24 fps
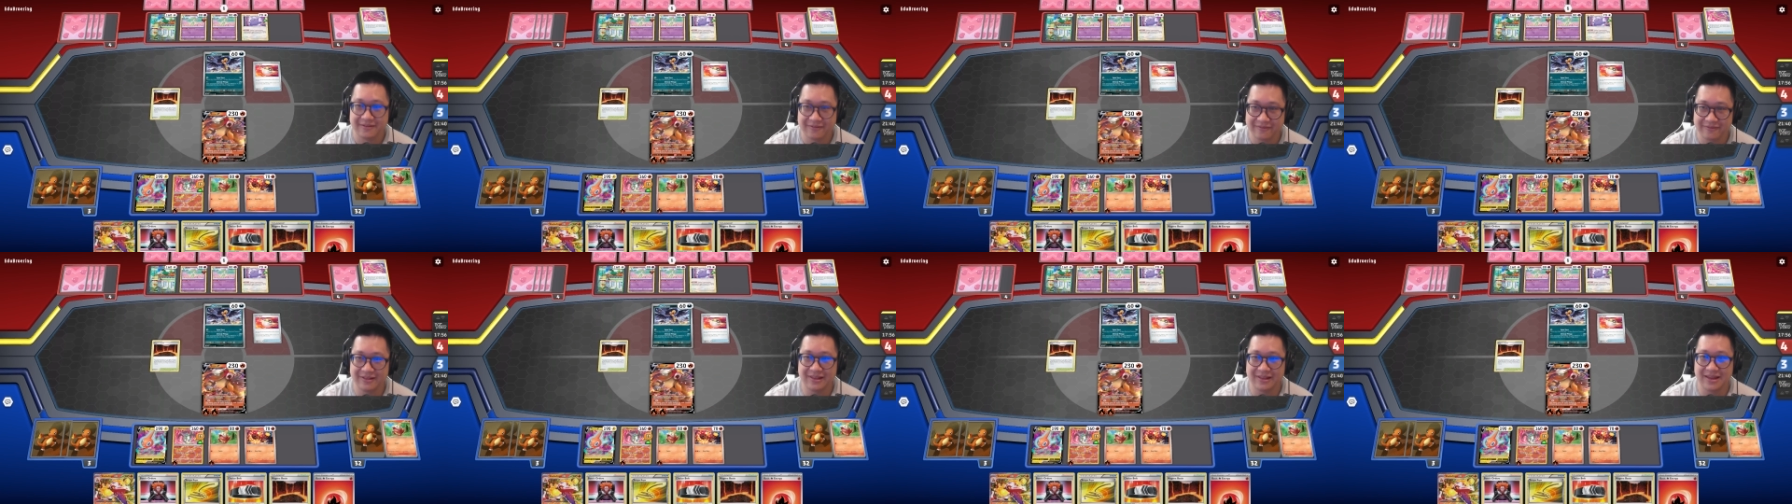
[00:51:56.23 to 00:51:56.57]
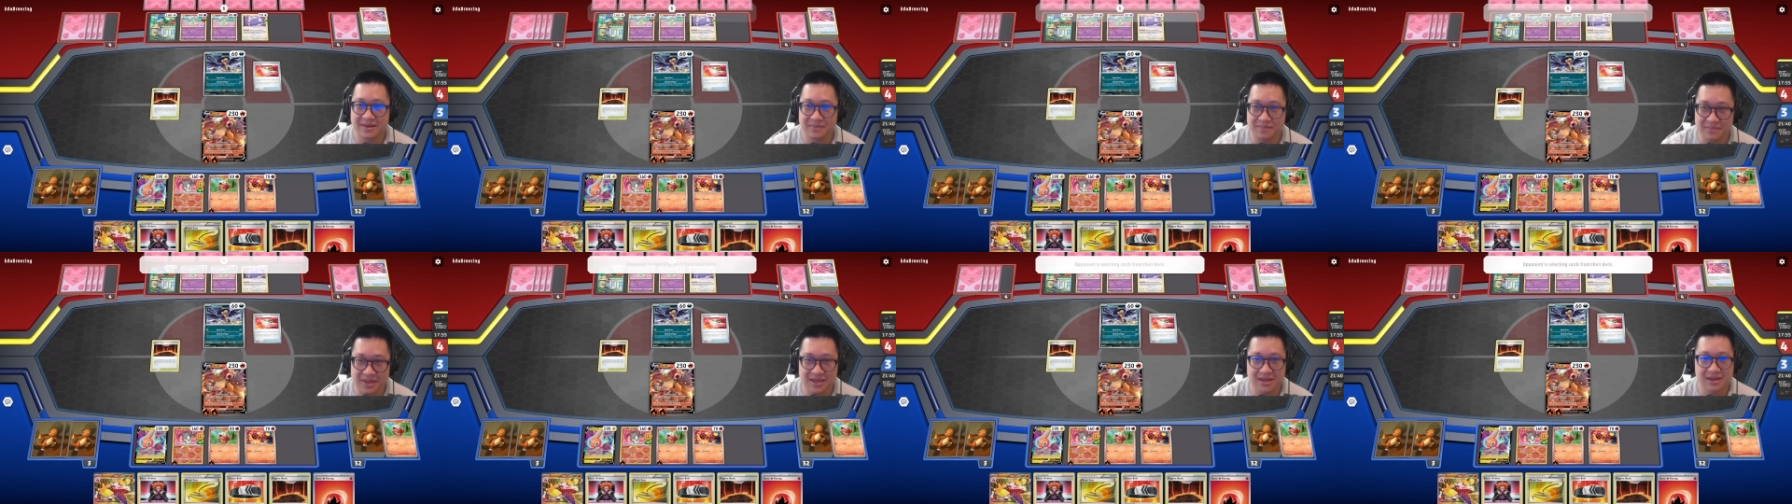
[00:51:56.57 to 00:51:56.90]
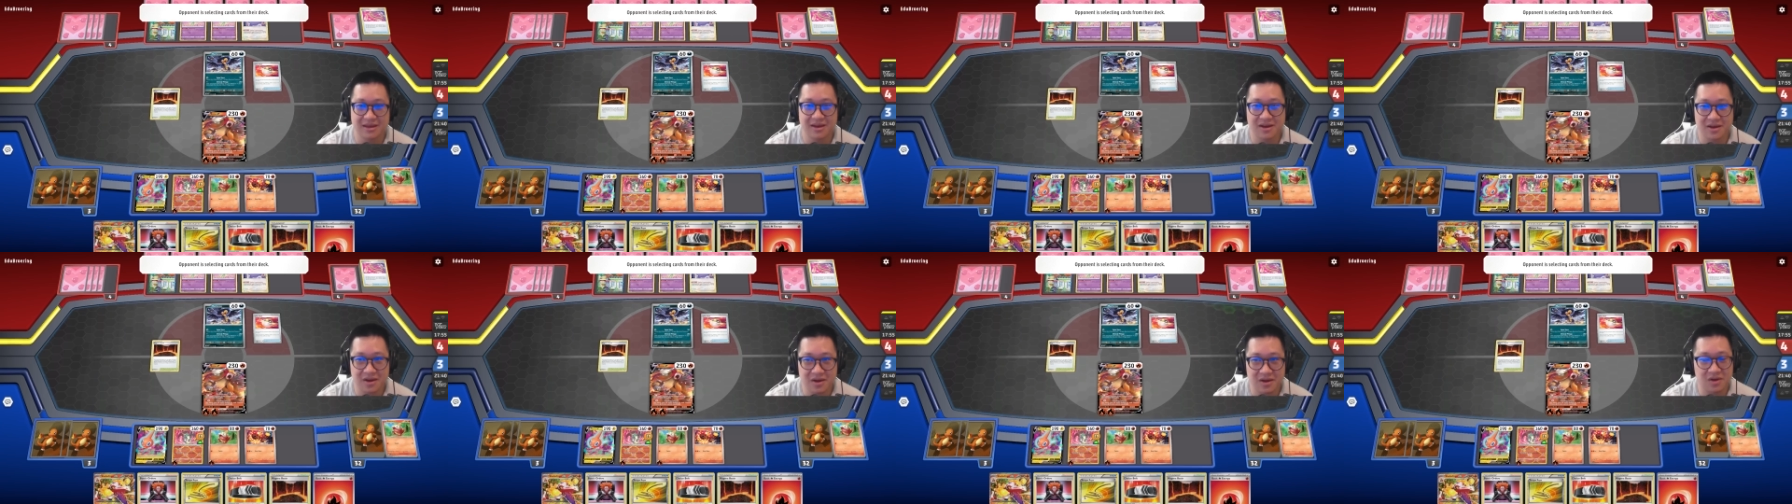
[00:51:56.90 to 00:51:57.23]

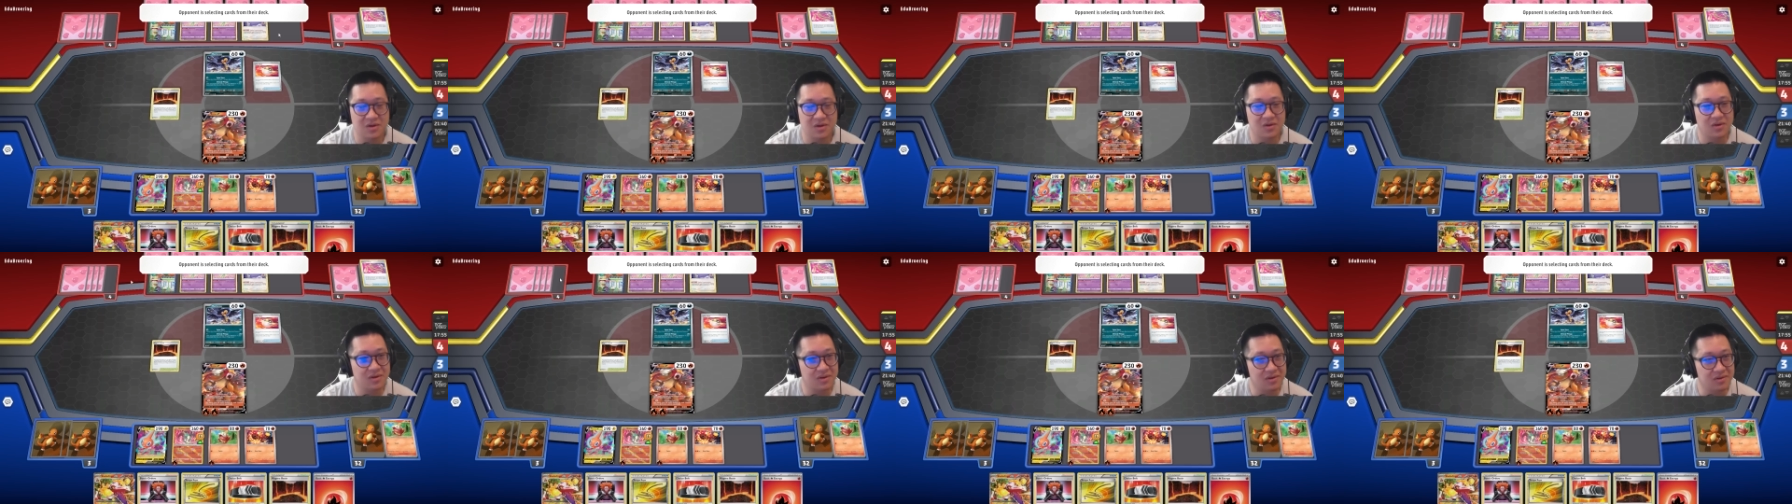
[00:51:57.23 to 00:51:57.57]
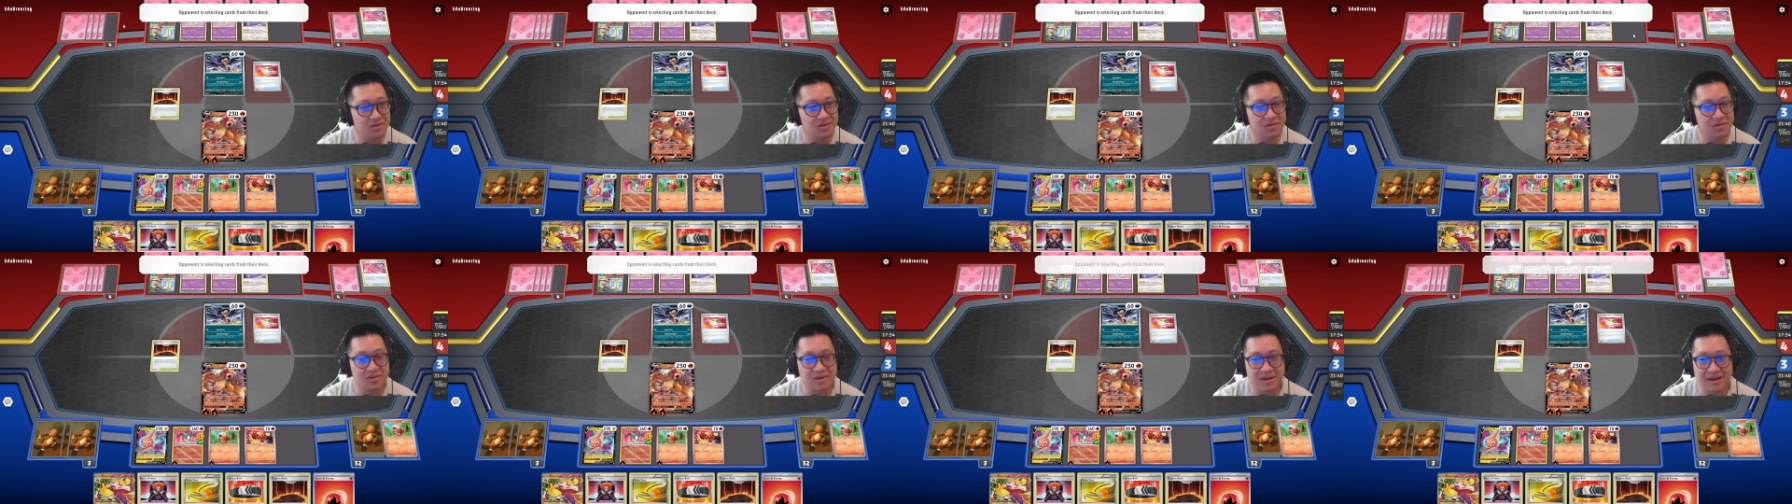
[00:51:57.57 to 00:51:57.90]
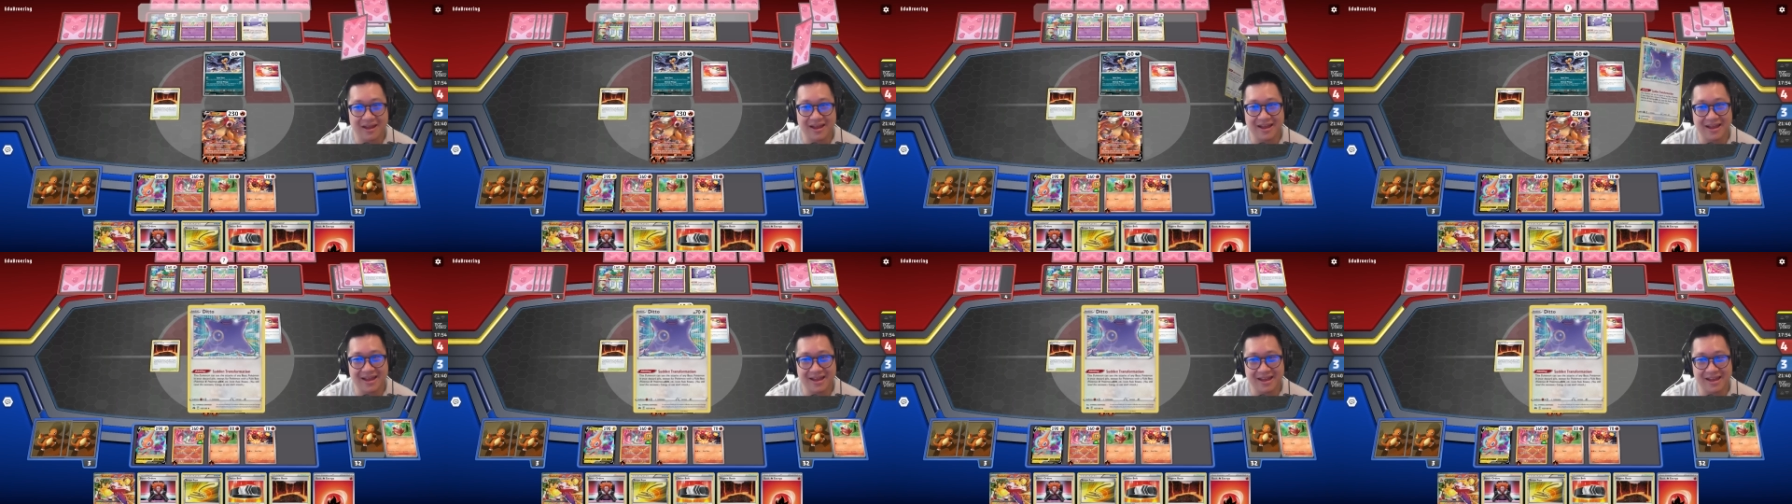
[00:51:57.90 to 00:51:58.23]
Flamigo.
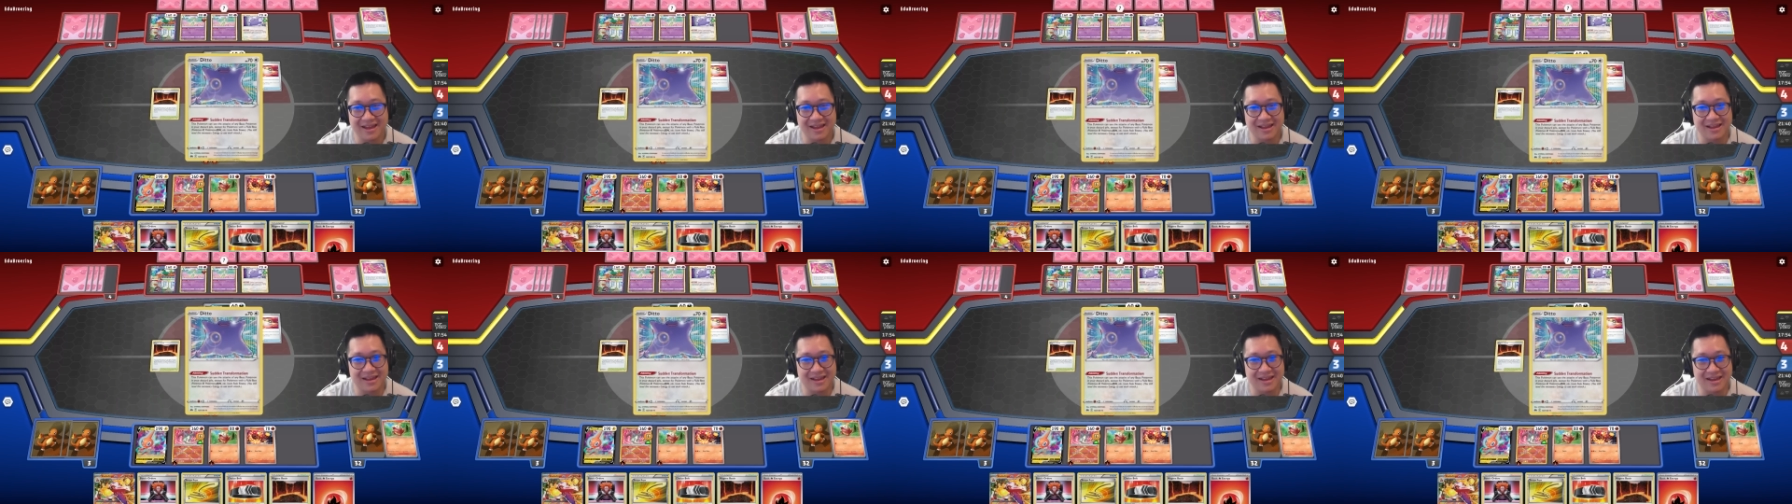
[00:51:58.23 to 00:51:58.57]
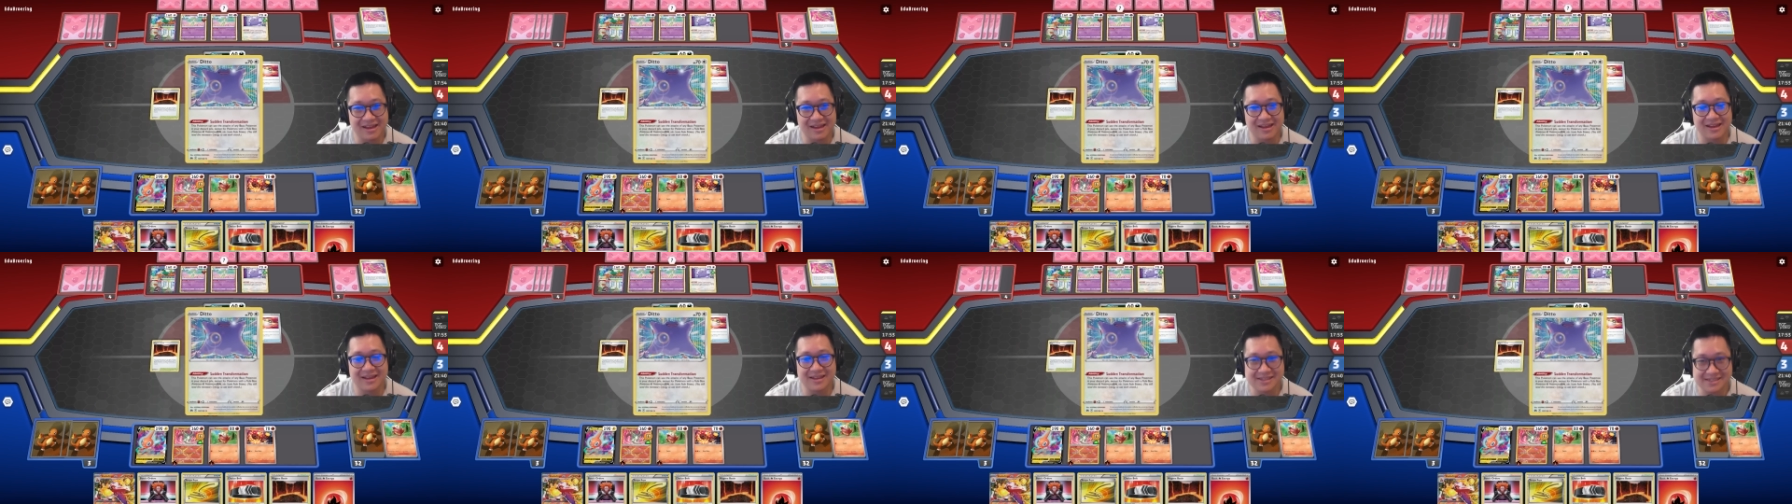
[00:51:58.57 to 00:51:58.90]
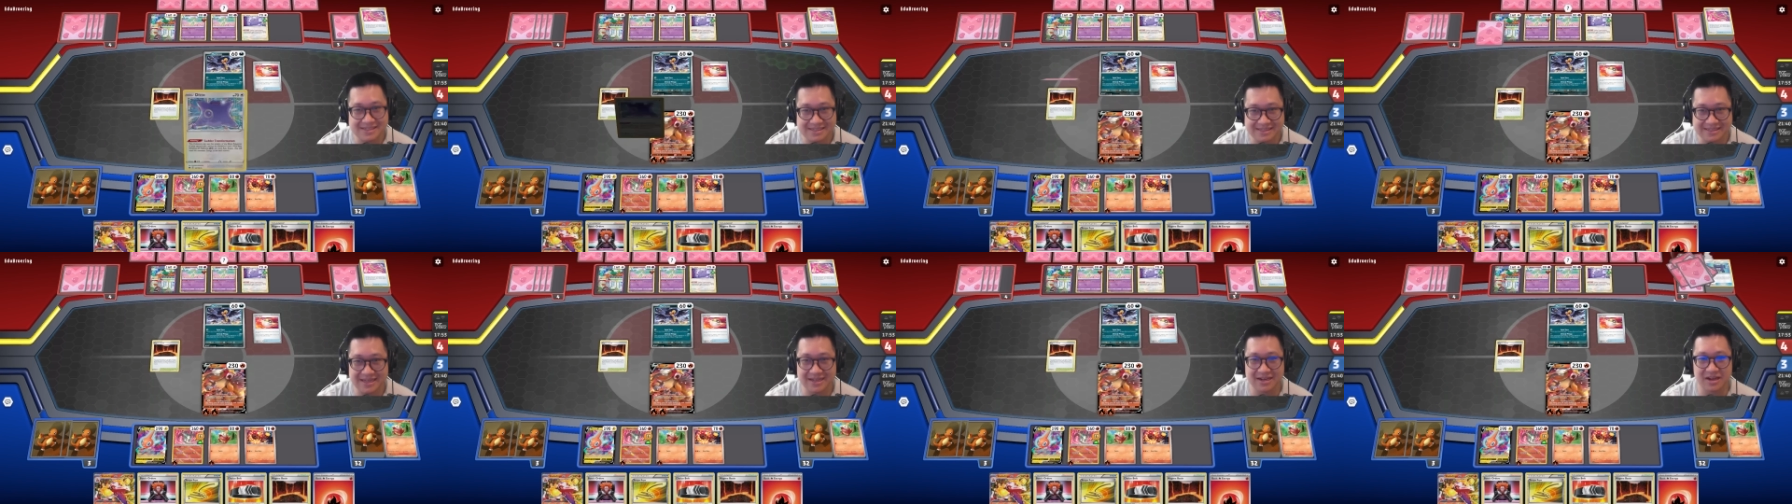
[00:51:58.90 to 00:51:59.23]
Uh,
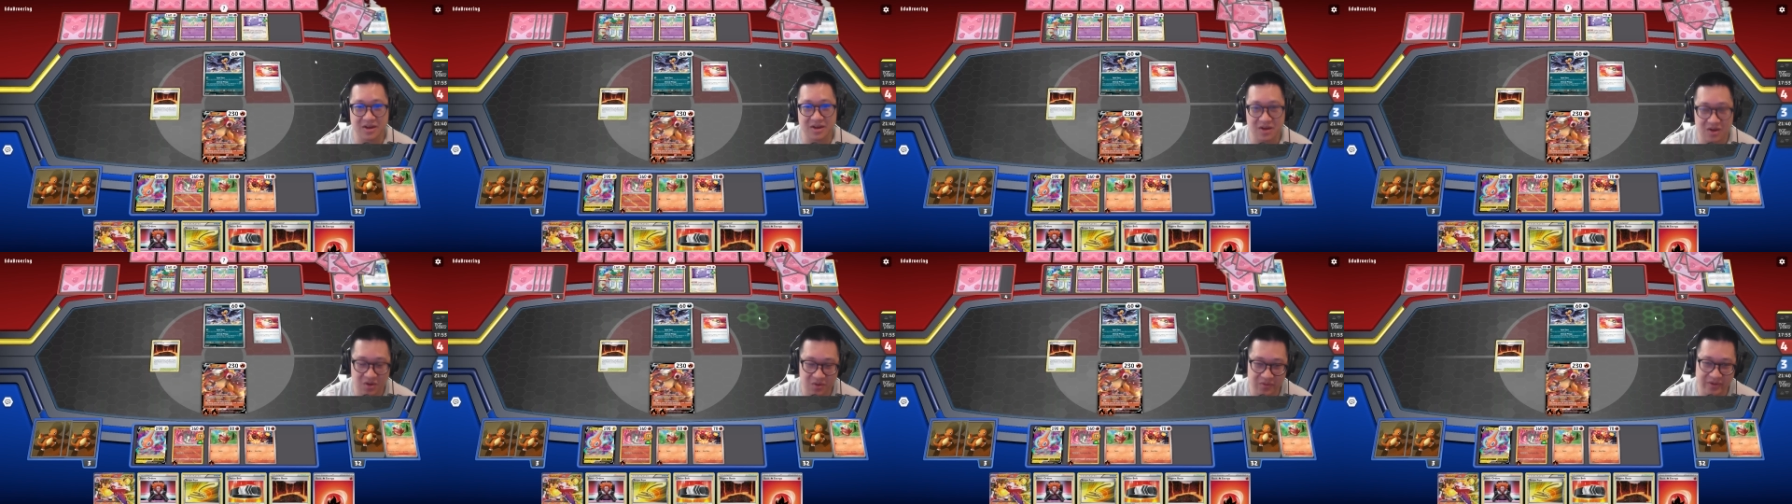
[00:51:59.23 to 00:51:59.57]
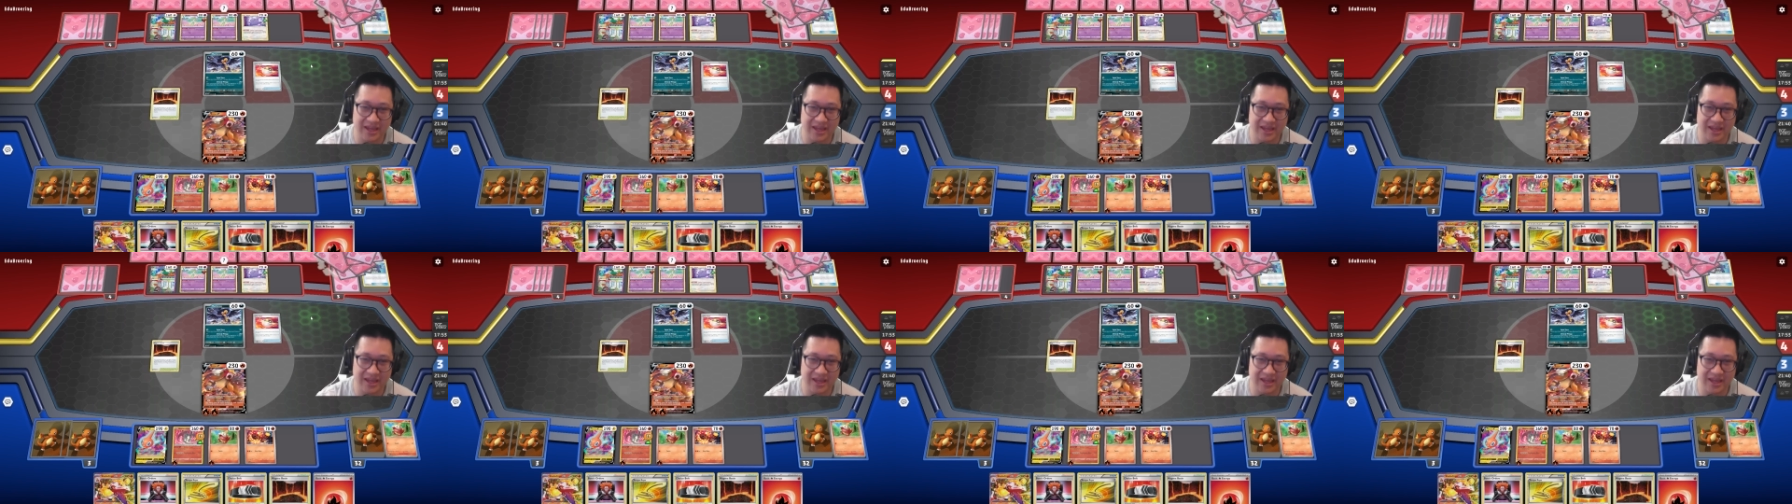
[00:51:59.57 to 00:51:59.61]
it's Ditto.